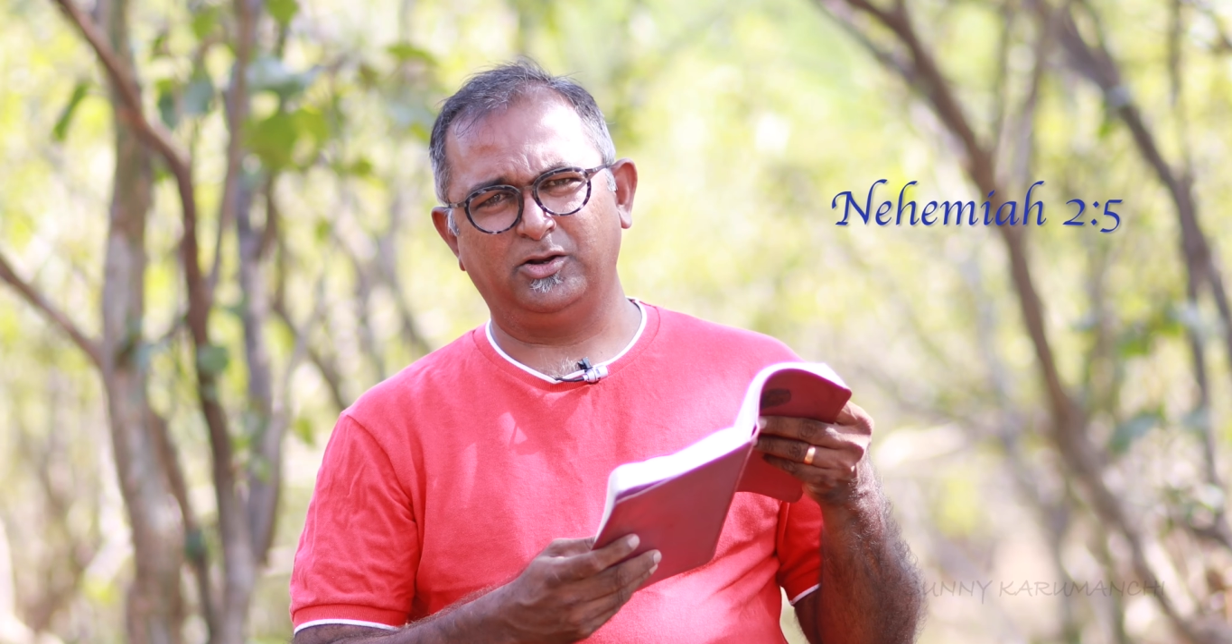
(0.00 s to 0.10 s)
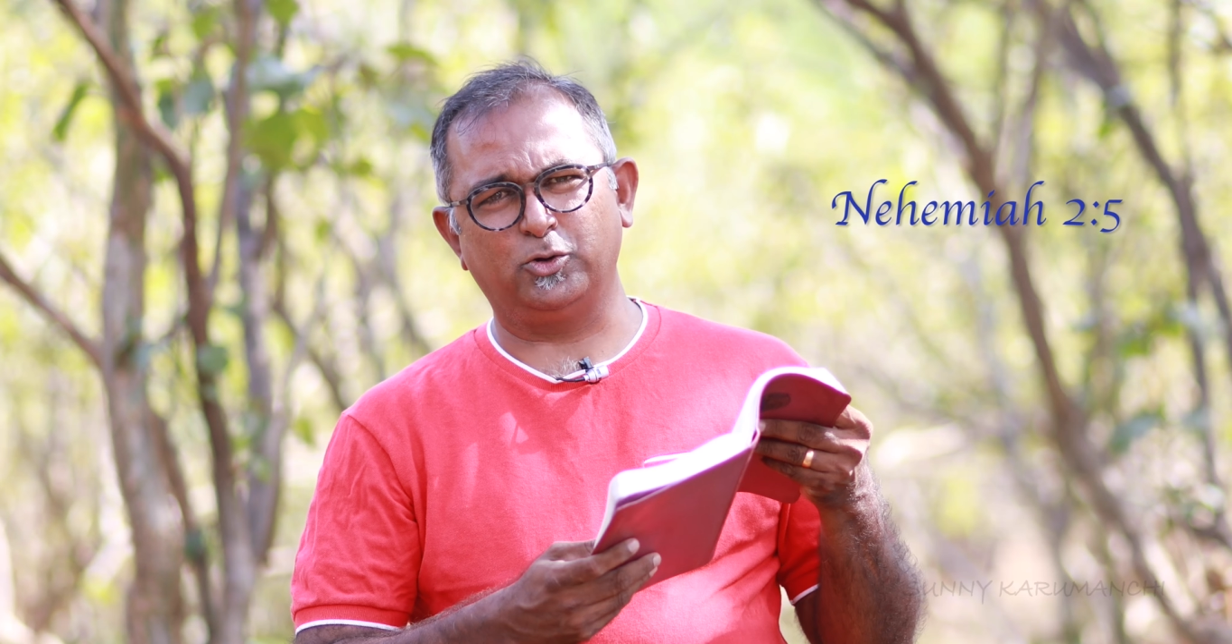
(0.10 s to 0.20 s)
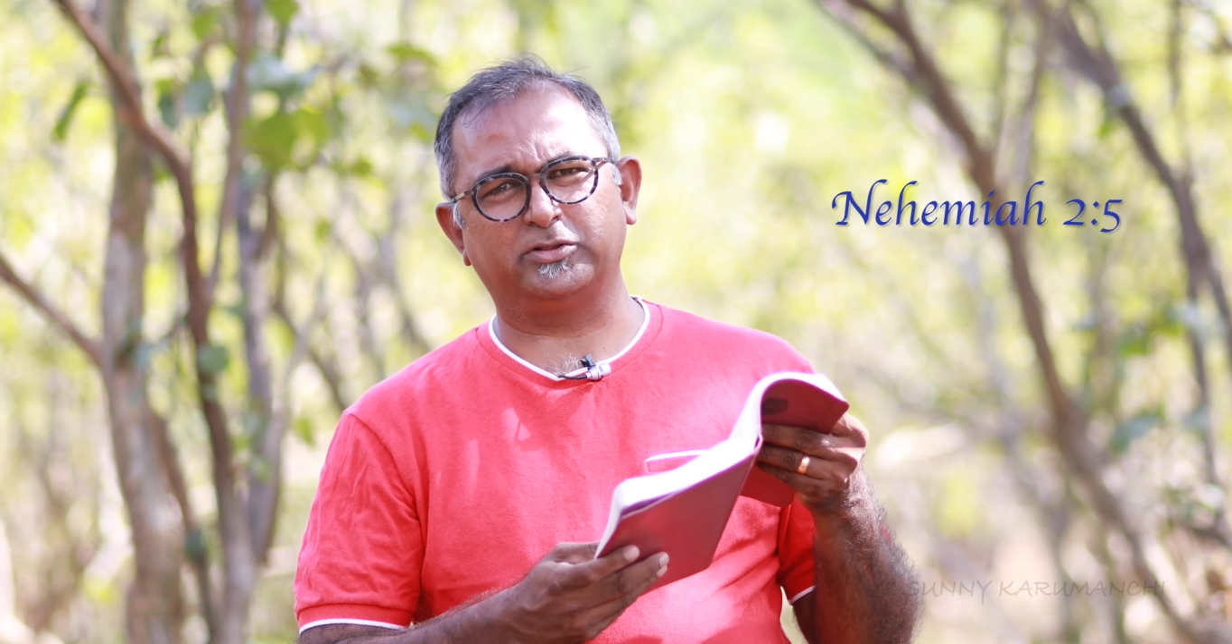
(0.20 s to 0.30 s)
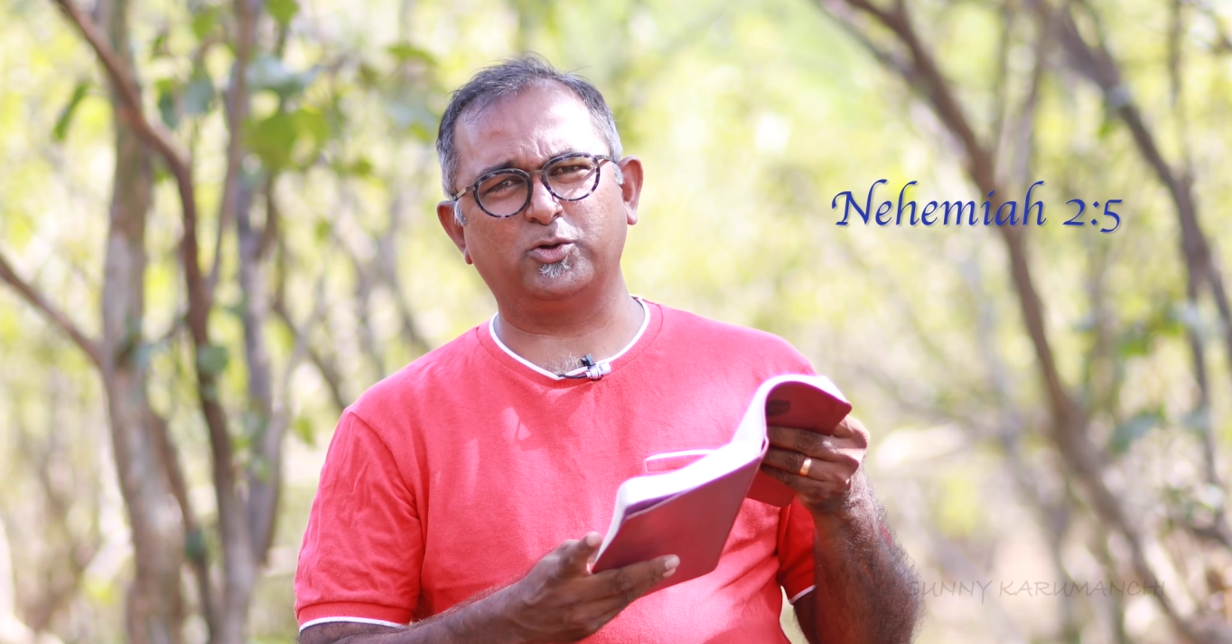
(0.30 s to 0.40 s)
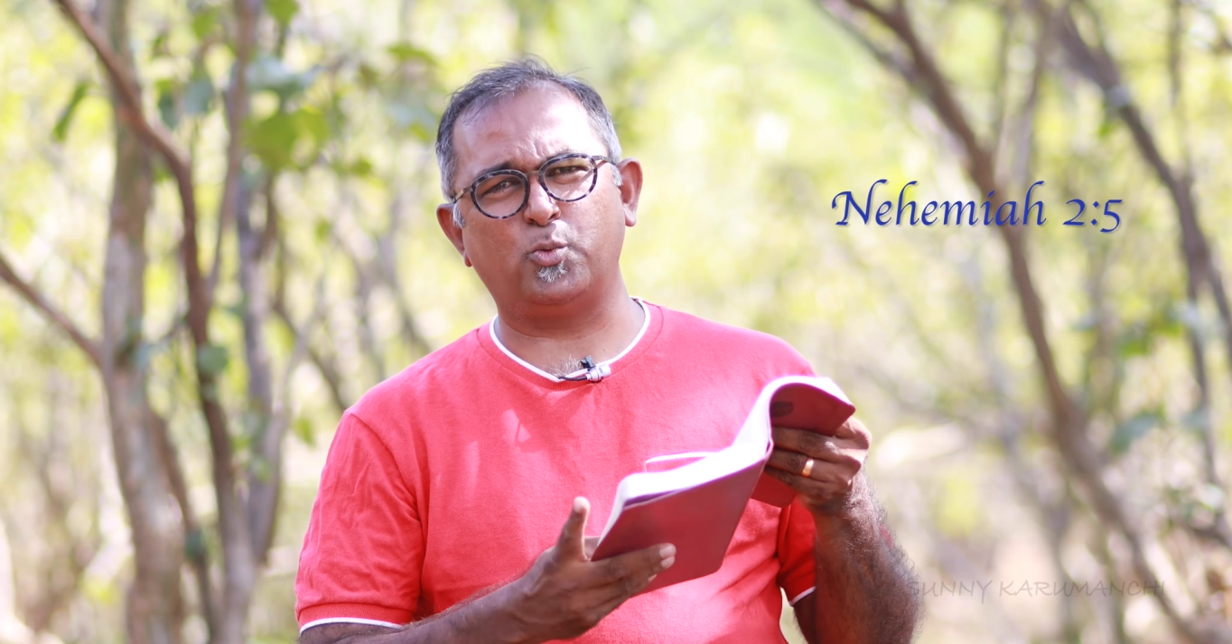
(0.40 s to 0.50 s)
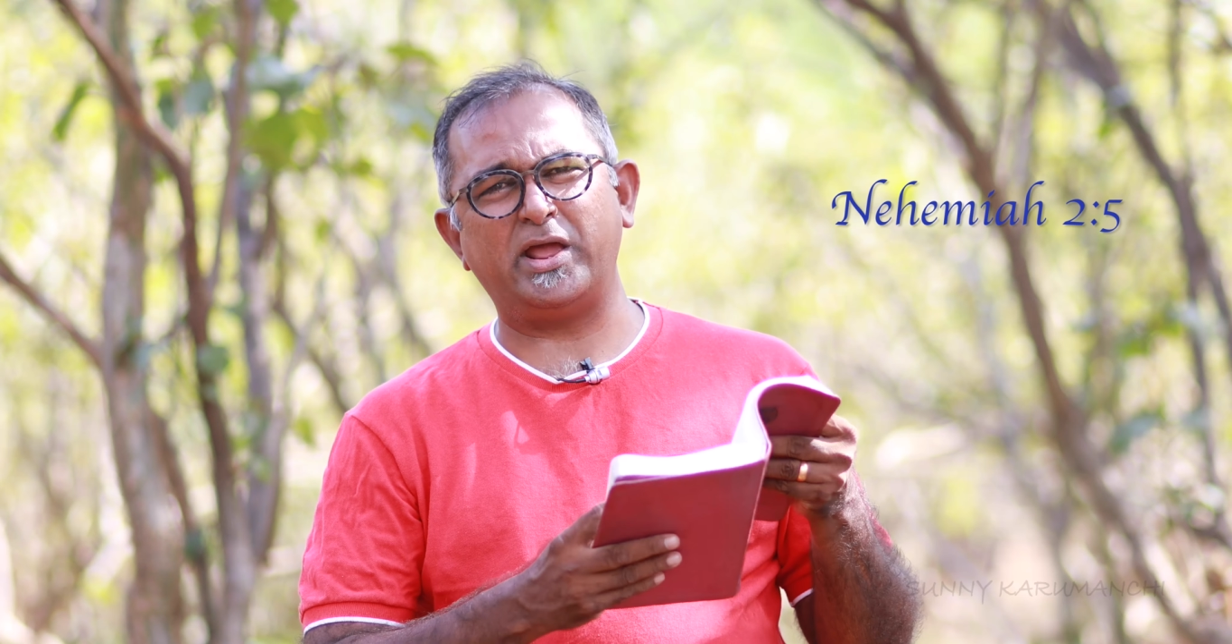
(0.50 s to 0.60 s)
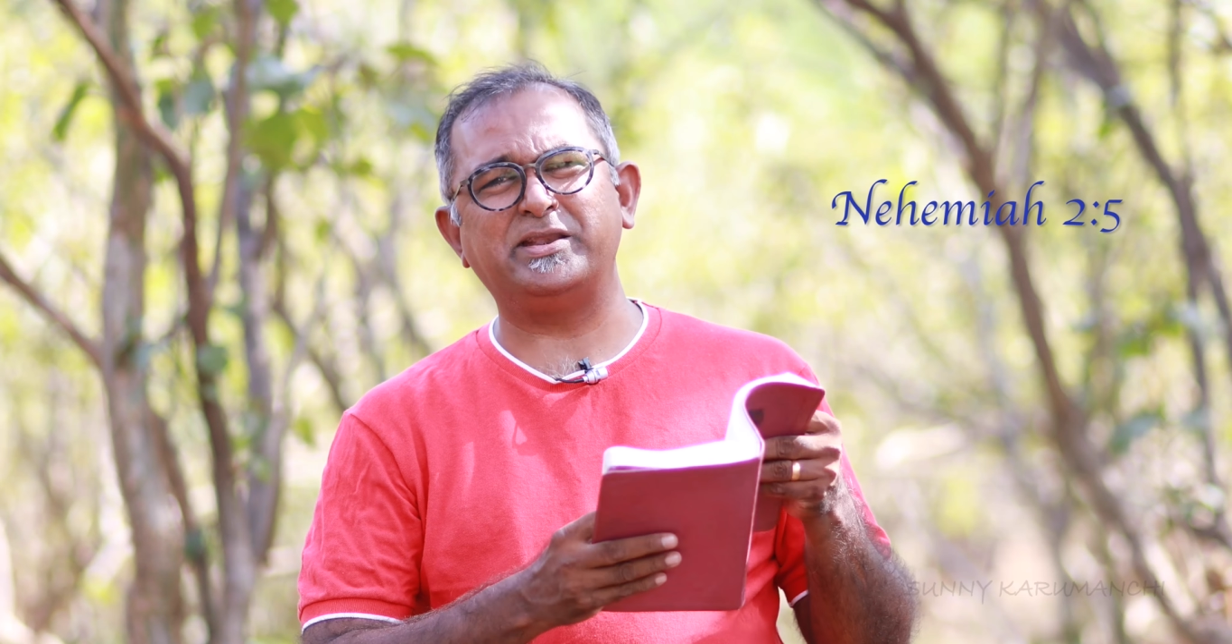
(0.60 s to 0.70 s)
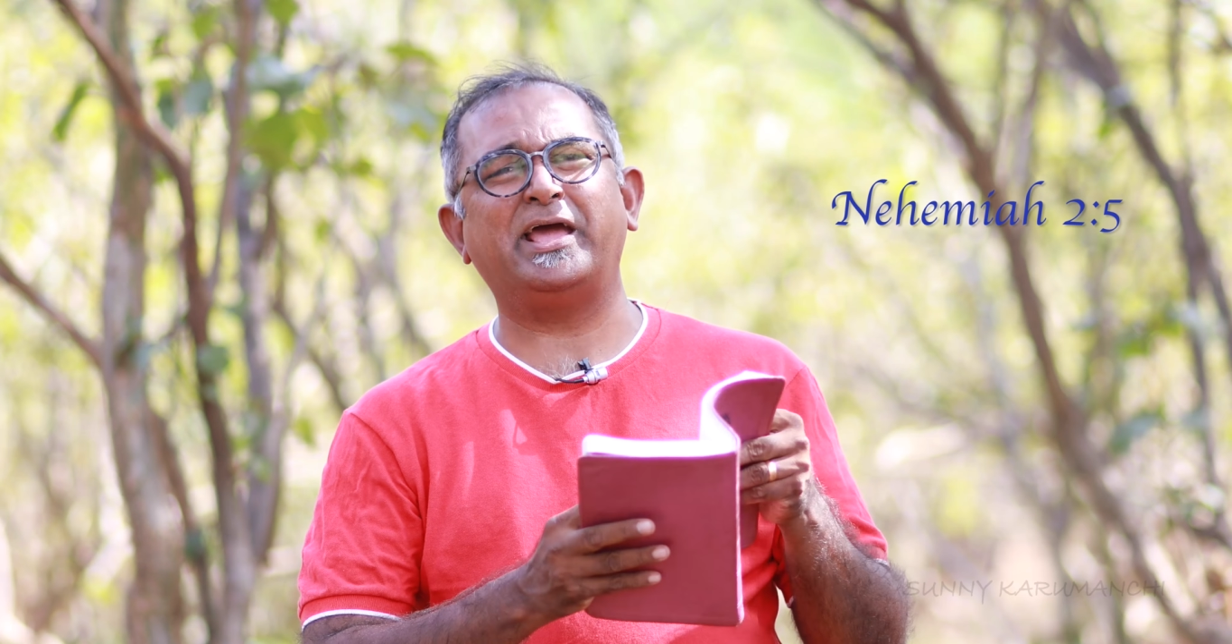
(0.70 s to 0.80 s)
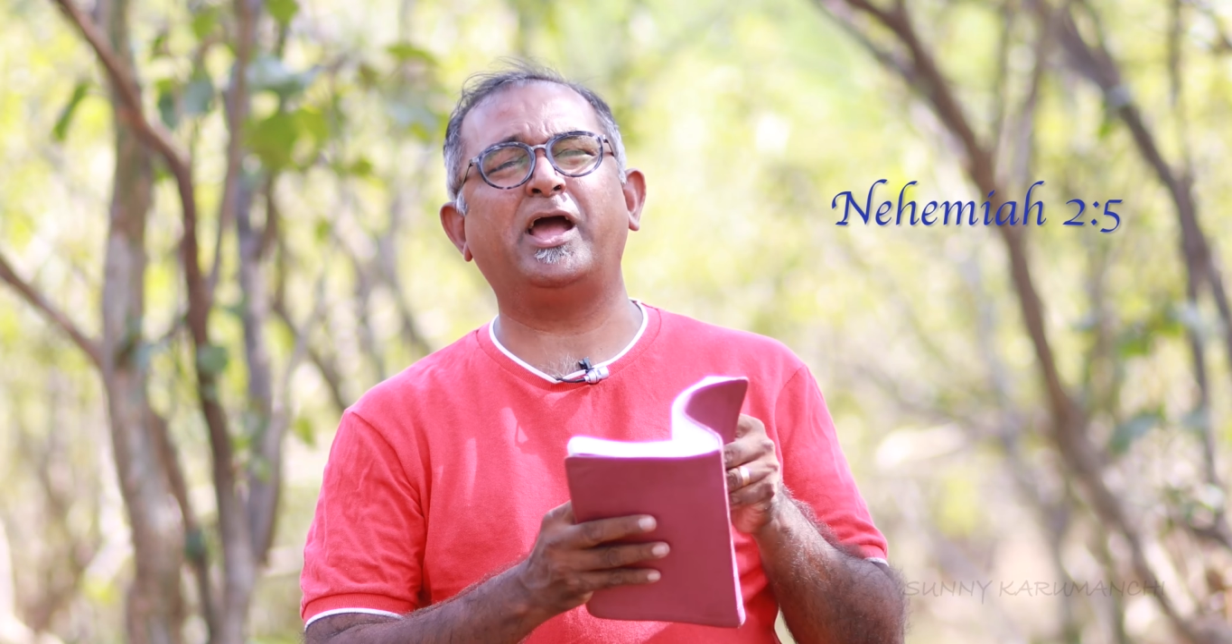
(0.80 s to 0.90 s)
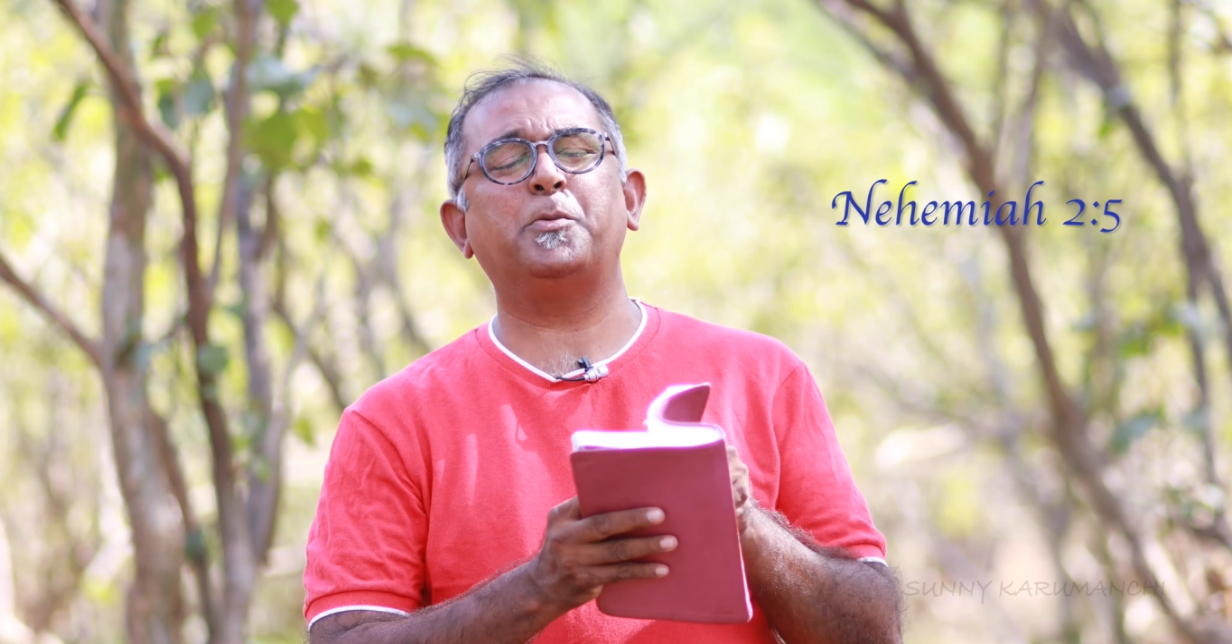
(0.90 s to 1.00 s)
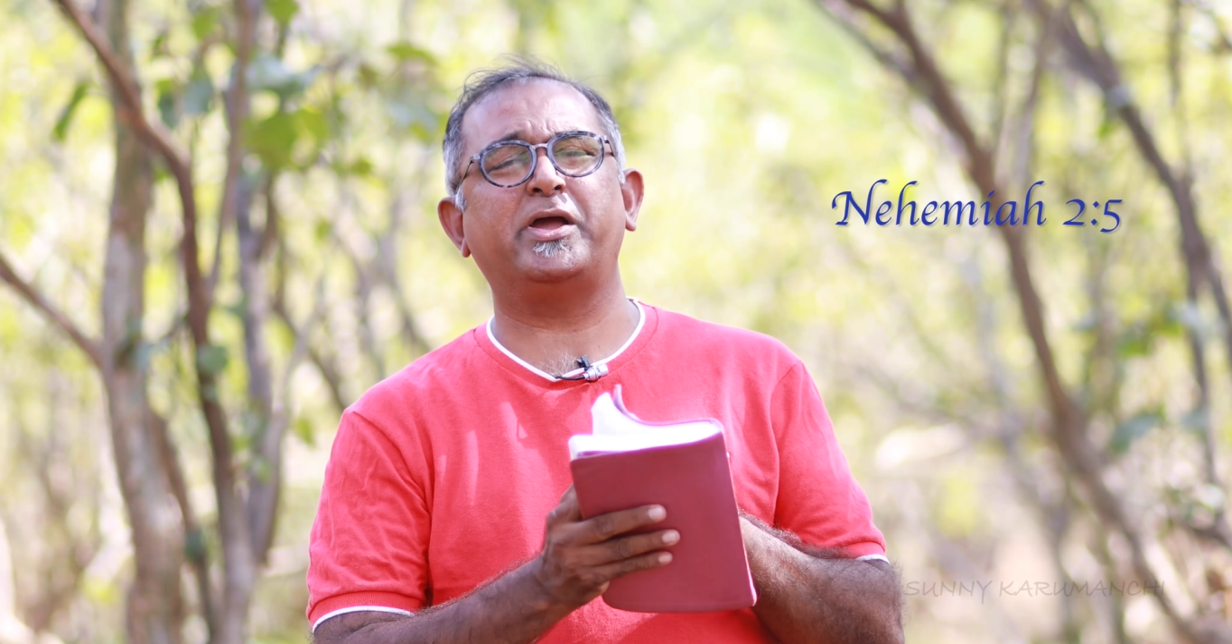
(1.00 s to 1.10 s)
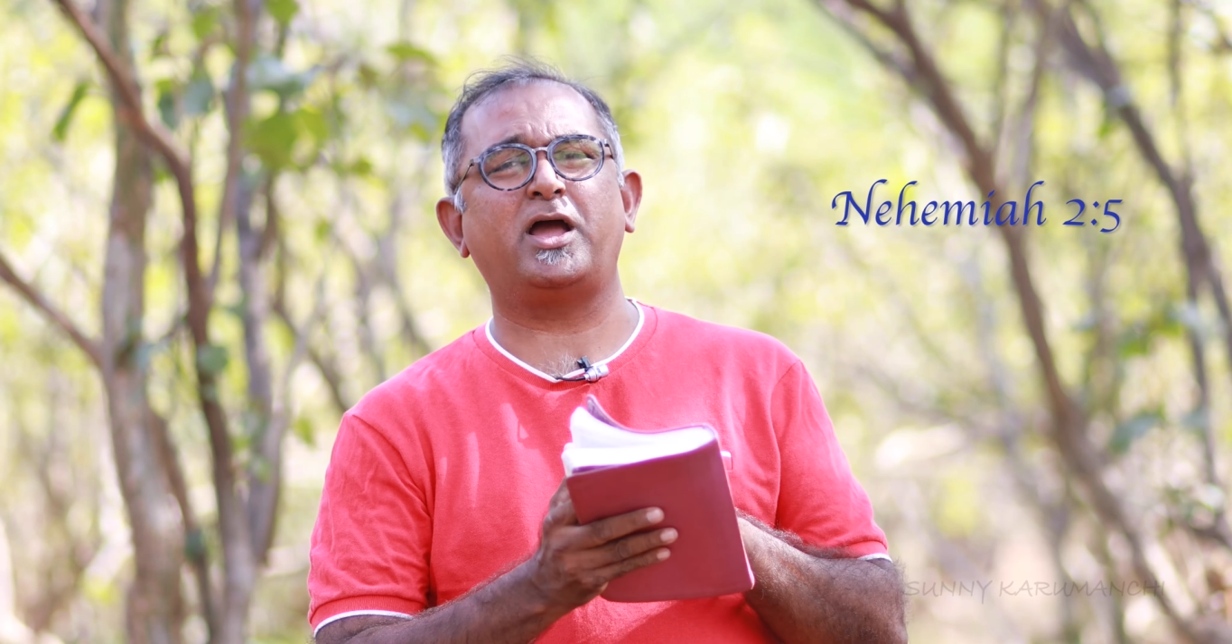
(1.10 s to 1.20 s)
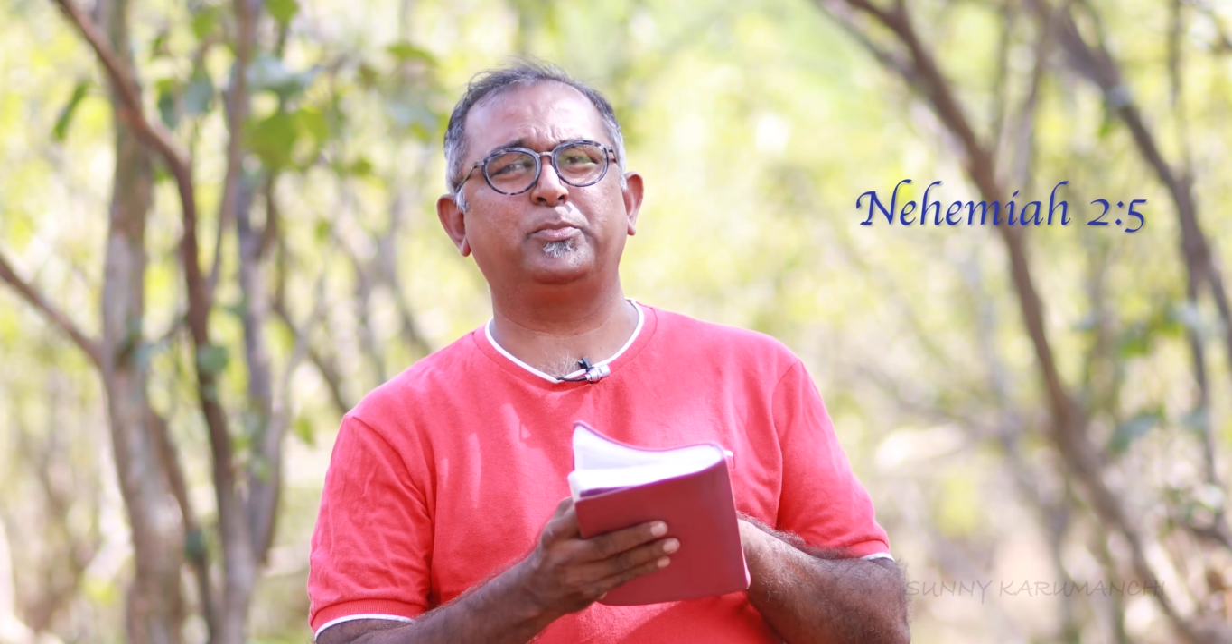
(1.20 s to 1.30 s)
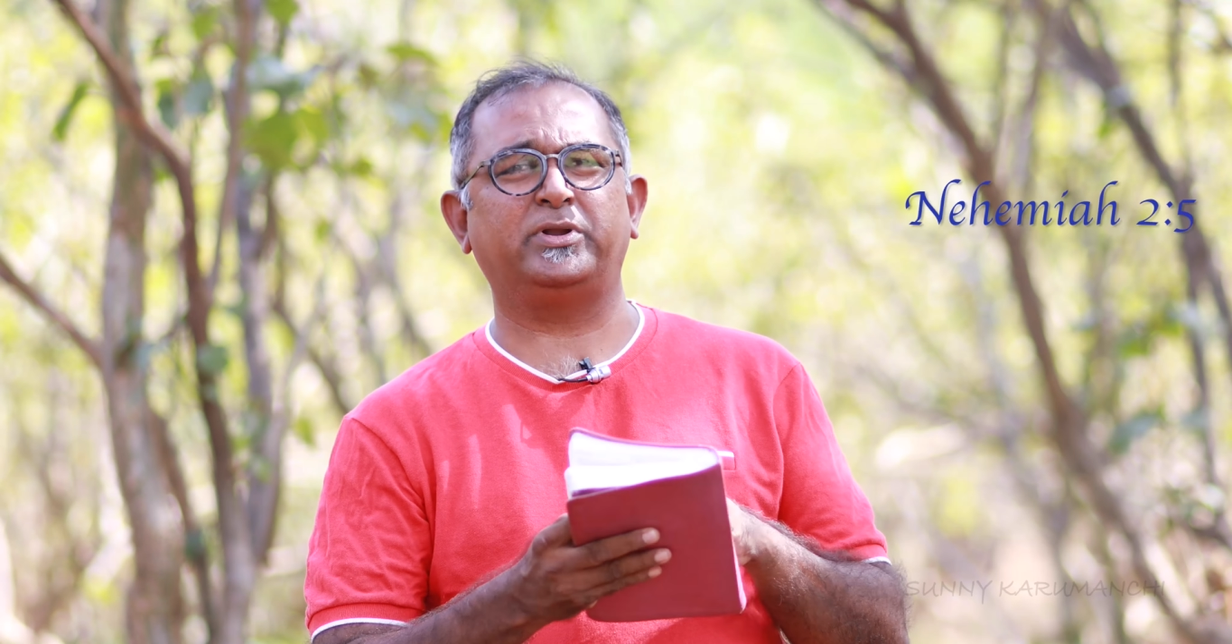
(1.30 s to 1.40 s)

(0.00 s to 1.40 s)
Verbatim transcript: Look at the way Nehemiah